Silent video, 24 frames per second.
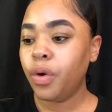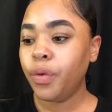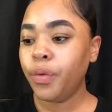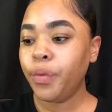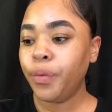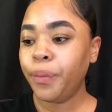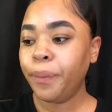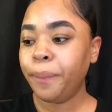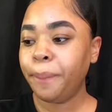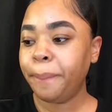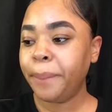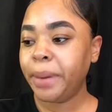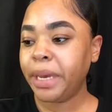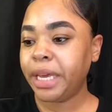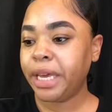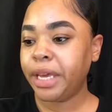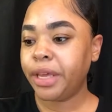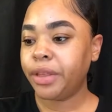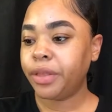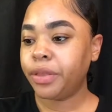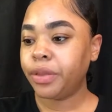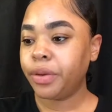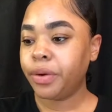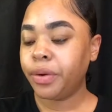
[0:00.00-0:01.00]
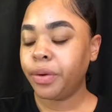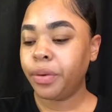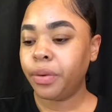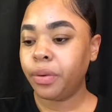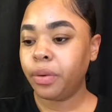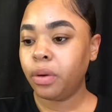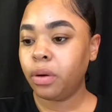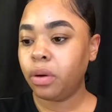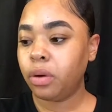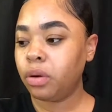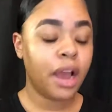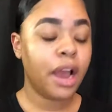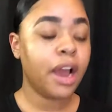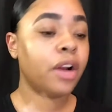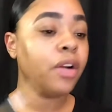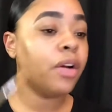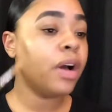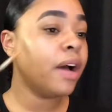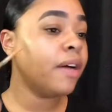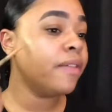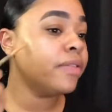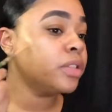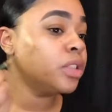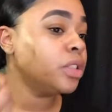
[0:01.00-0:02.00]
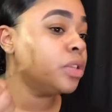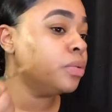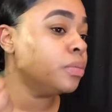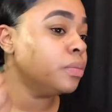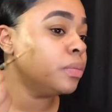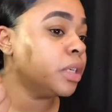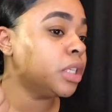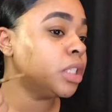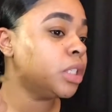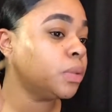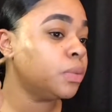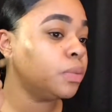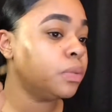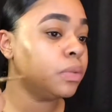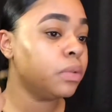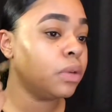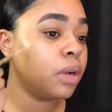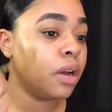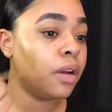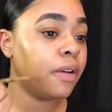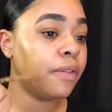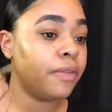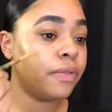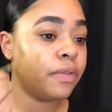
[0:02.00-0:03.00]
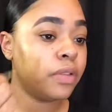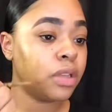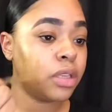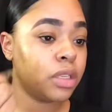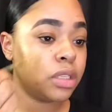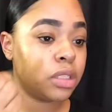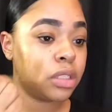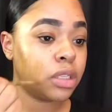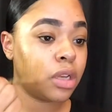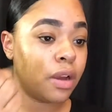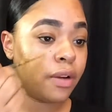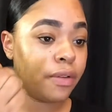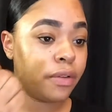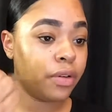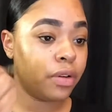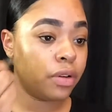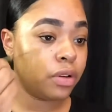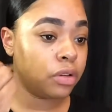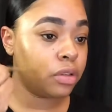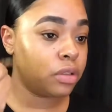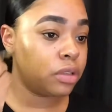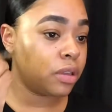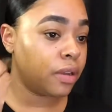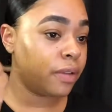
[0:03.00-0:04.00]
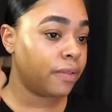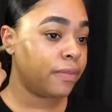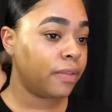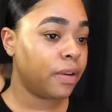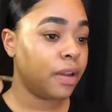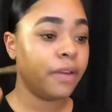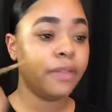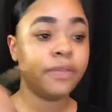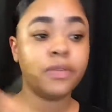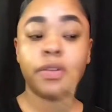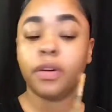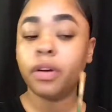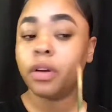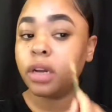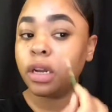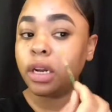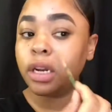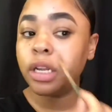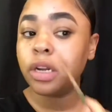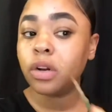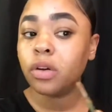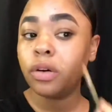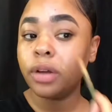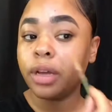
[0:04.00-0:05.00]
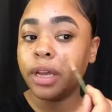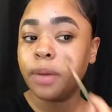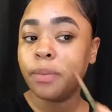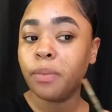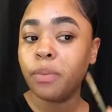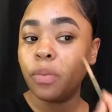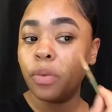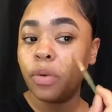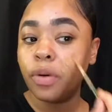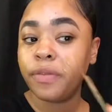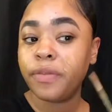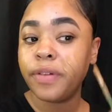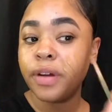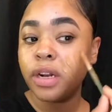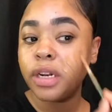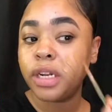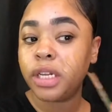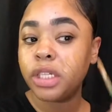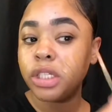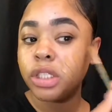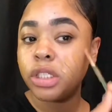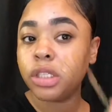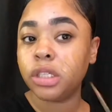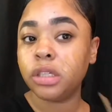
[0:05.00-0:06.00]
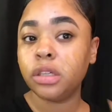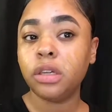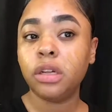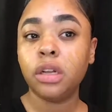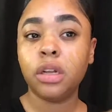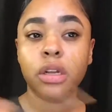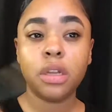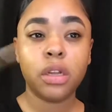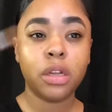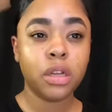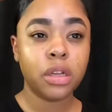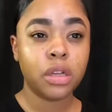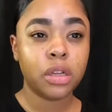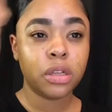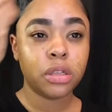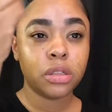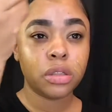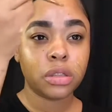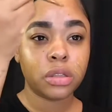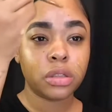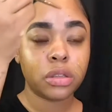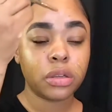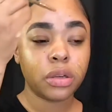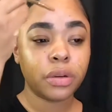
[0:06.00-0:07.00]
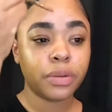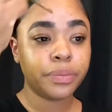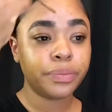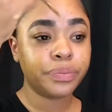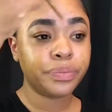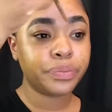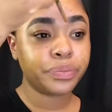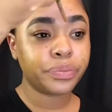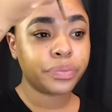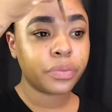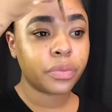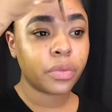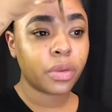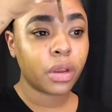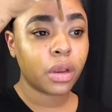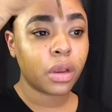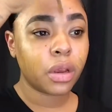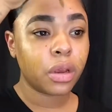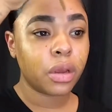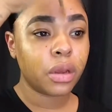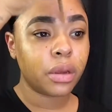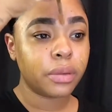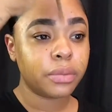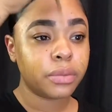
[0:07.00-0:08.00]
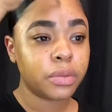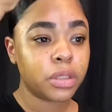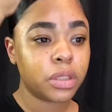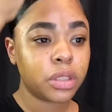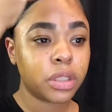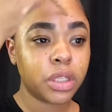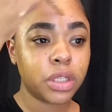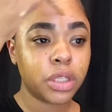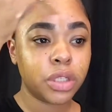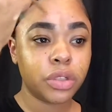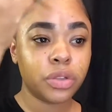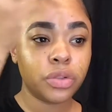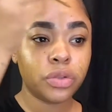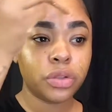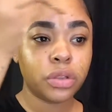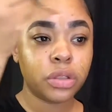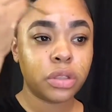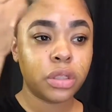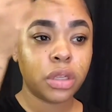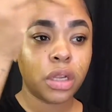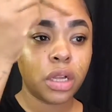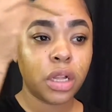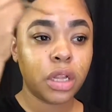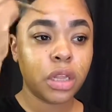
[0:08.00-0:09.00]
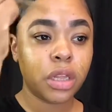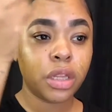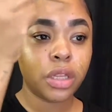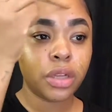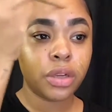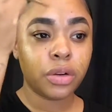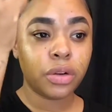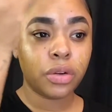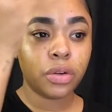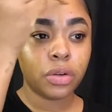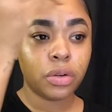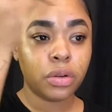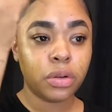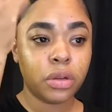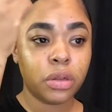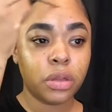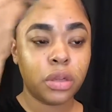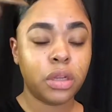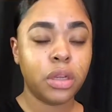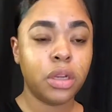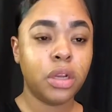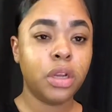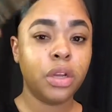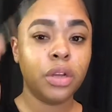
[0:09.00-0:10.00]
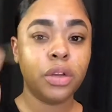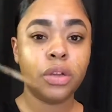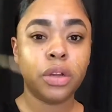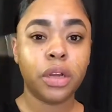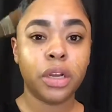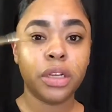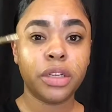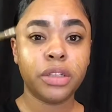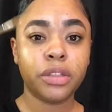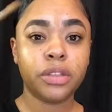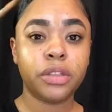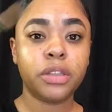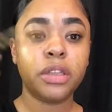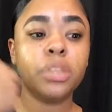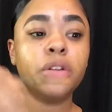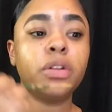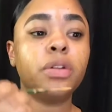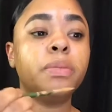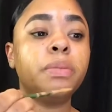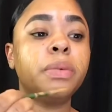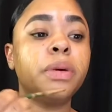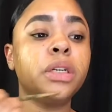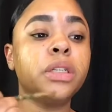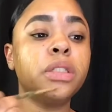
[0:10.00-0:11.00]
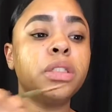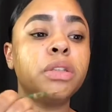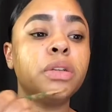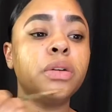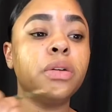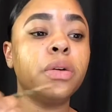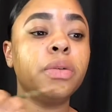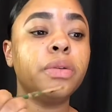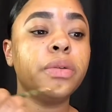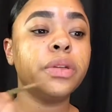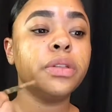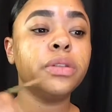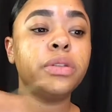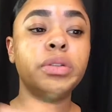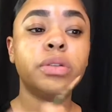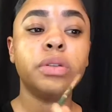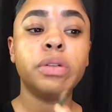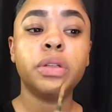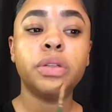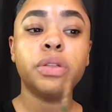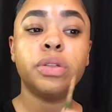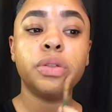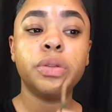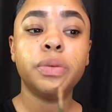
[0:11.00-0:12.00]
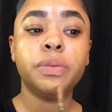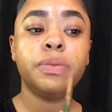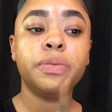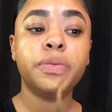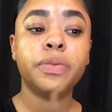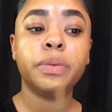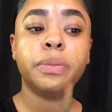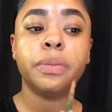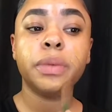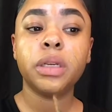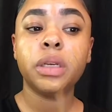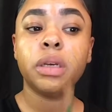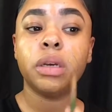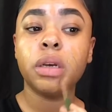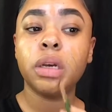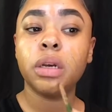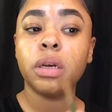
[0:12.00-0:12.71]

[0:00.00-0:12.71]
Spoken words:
Un poquito. I don't have too much of this CoverGirl stuff left. I need to go get more foundation. So I'm just gonna use a little. I used the little brush to go into the tube for me.